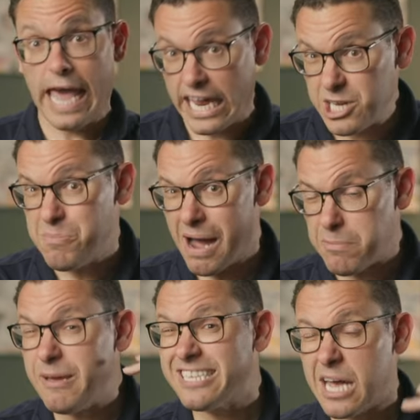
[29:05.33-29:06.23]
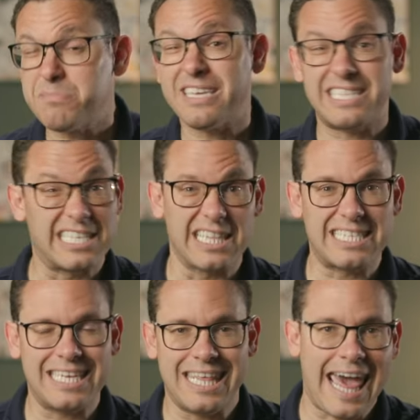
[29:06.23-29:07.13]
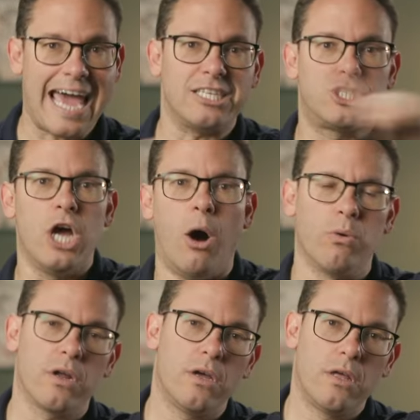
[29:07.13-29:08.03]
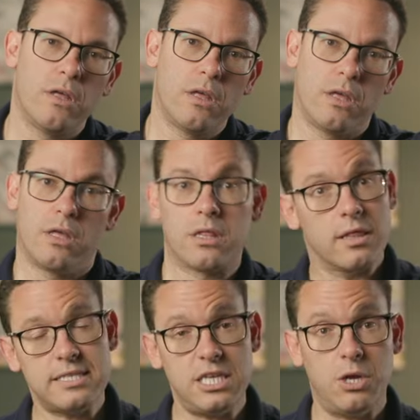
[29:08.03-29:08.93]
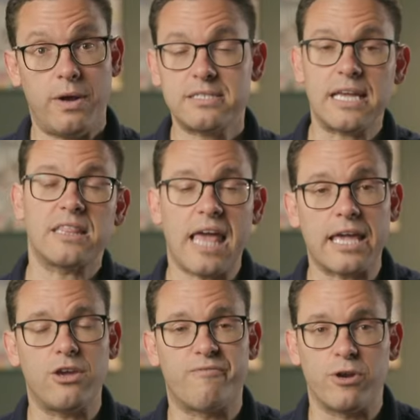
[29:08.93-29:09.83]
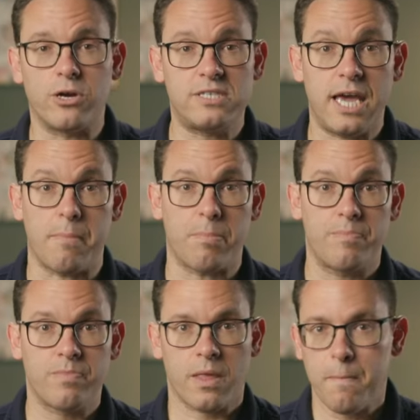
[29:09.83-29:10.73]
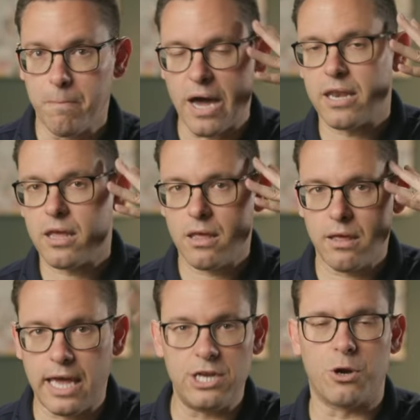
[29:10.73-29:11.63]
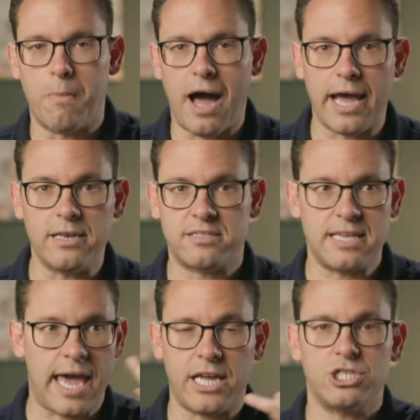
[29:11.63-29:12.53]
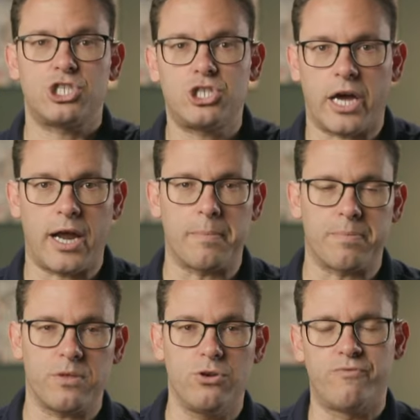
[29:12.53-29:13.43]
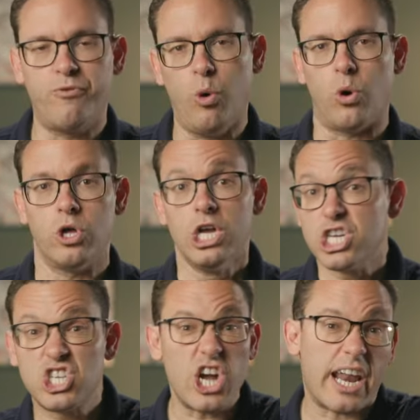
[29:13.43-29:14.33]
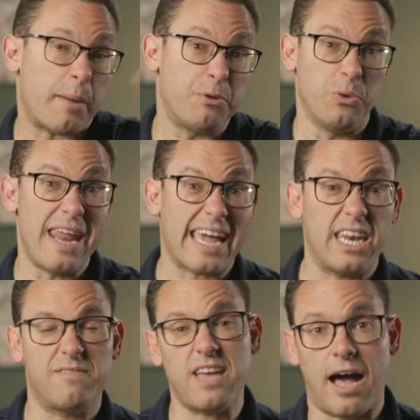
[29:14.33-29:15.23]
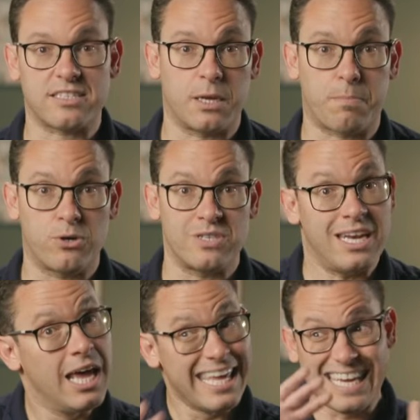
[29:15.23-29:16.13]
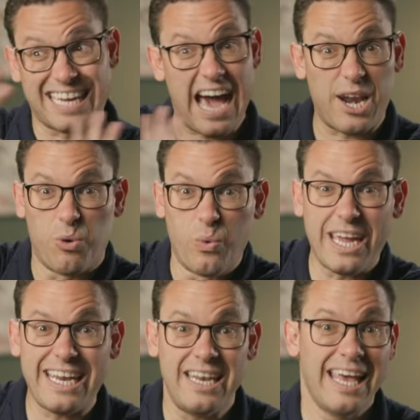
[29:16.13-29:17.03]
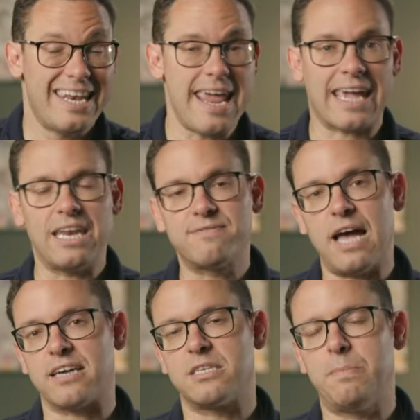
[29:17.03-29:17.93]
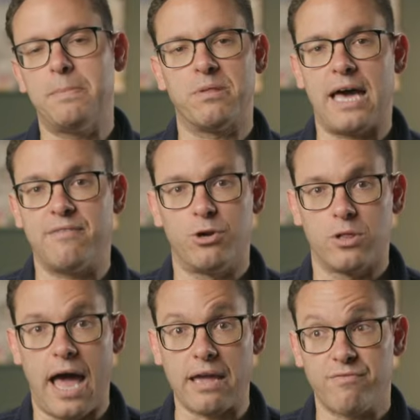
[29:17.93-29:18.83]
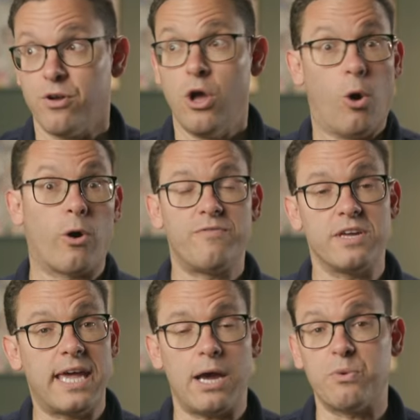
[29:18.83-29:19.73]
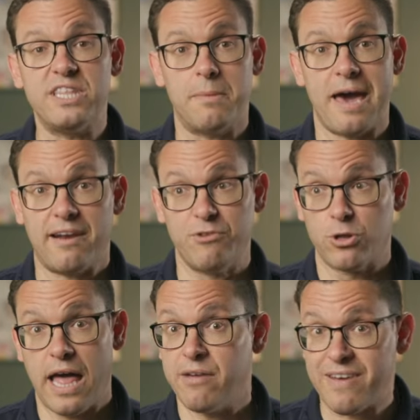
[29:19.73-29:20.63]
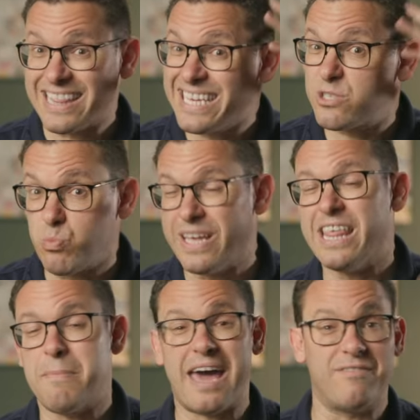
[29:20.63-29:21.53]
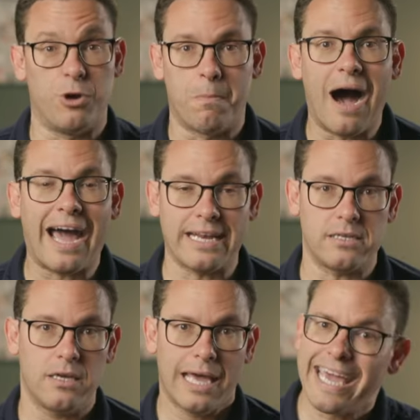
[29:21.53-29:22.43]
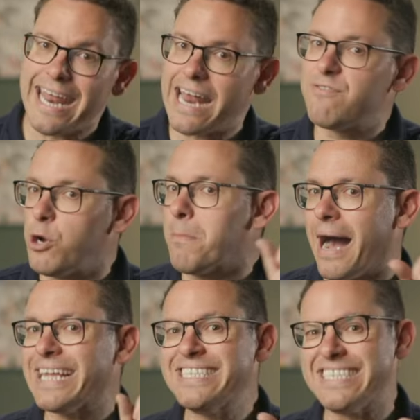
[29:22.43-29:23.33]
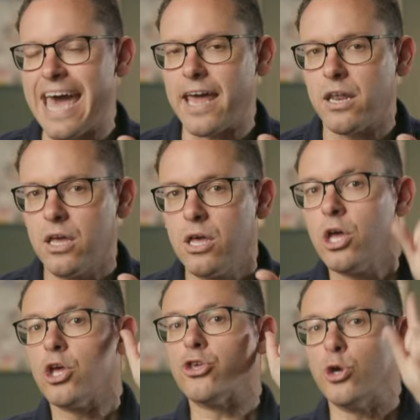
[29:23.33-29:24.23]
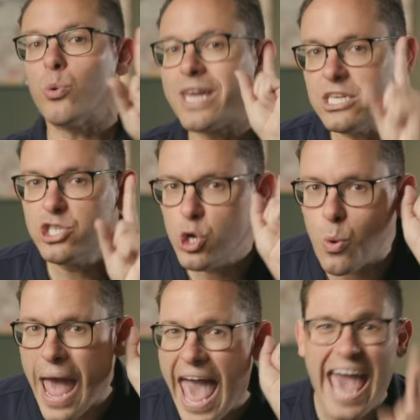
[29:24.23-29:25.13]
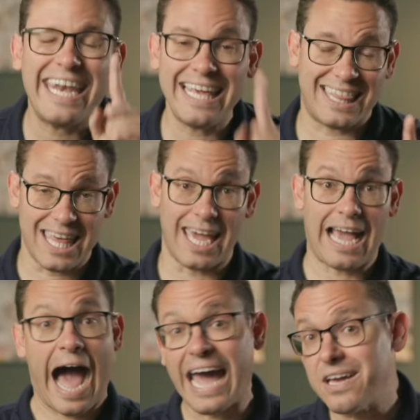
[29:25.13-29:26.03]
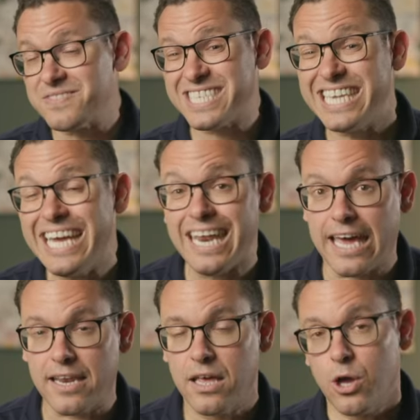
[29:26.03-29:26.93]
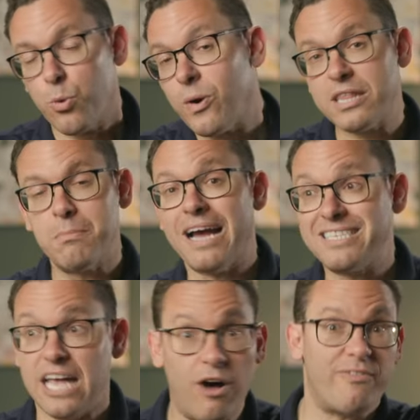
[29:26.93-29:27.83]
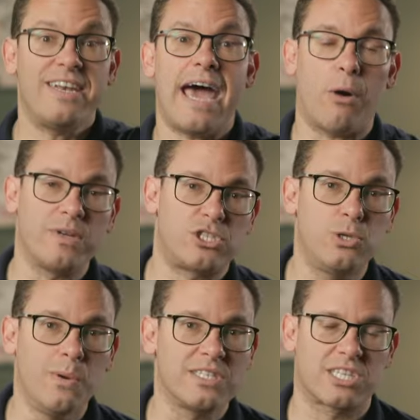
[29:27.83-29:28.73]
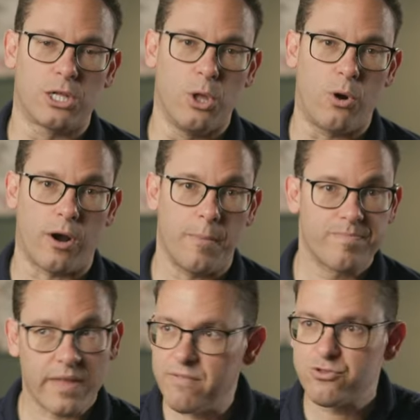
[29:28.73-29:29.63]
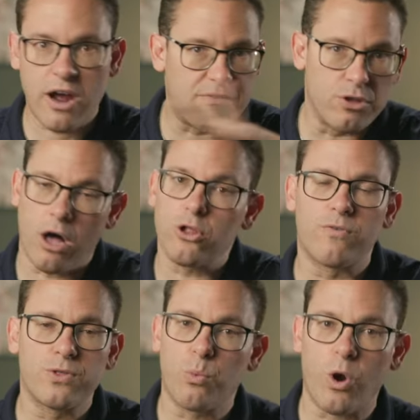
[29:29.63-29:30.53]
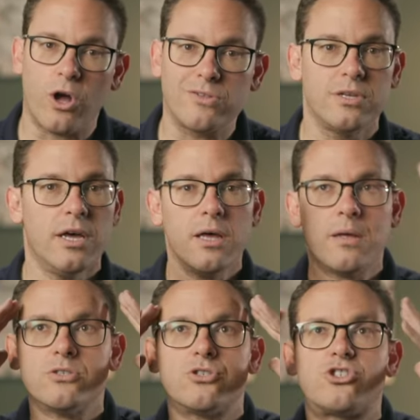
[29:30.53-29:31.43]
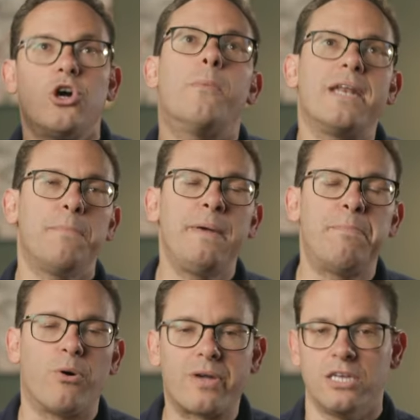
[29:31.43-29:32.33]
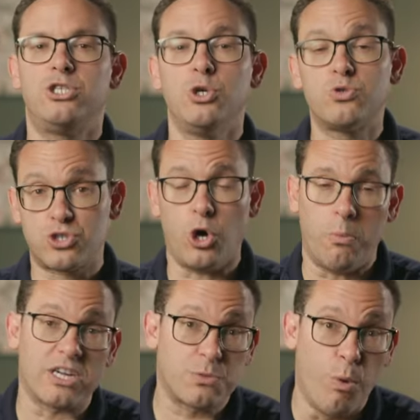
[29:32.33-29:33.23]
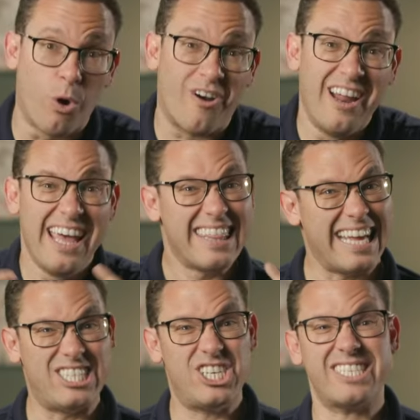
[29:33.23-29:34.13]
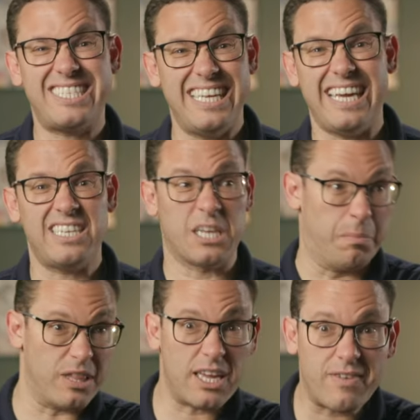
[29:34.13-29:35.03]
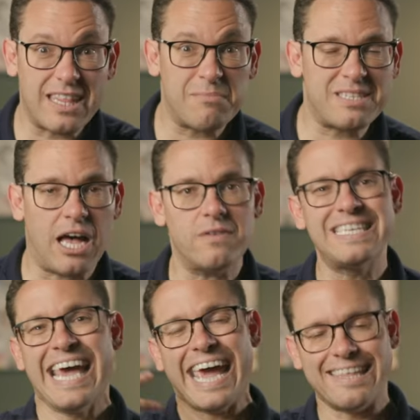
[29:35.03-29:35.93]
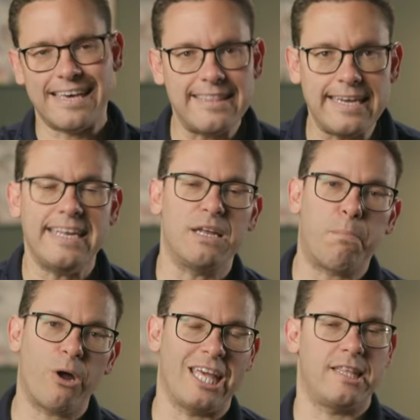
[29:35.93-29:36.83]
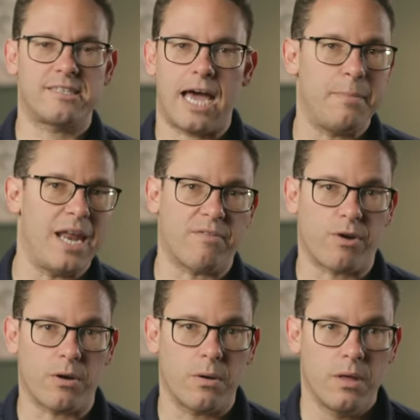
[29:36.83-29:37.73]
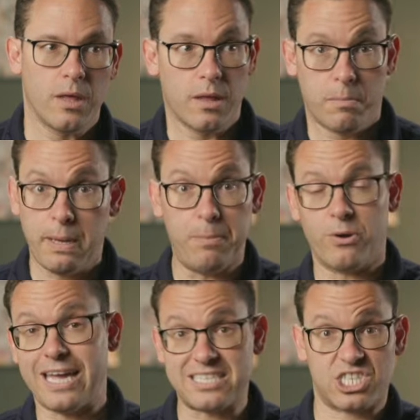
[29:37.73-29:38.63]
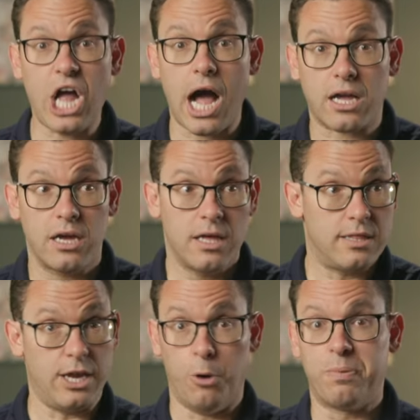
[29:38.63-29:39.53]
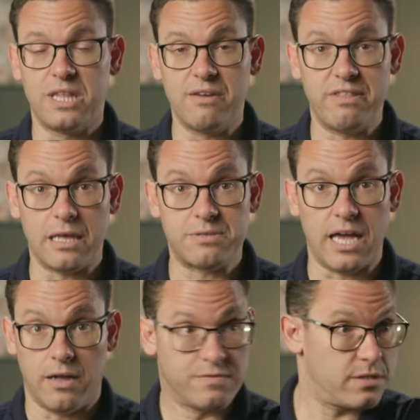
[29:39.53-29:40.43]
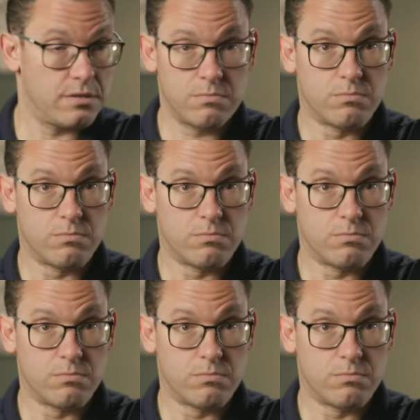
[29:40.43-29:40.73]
And you might be tempted to listen to that. Don't. Listen to it, say thank you for your tip. But in your mind, say, shut up, you fool. Shut up, you negative, toxic person. You got to weed negative, toxic people out of your life. Or if you can't weed them out of your life, at least weed them out of your mind and out of your mindset. You can do anything. I have seen it with myself and now with students galore. I've traveled all over the world. So many people can do so much more. They just need to believe in themselves, and then they need to put in the time and effort. People get stuck. They don't believe in themselves.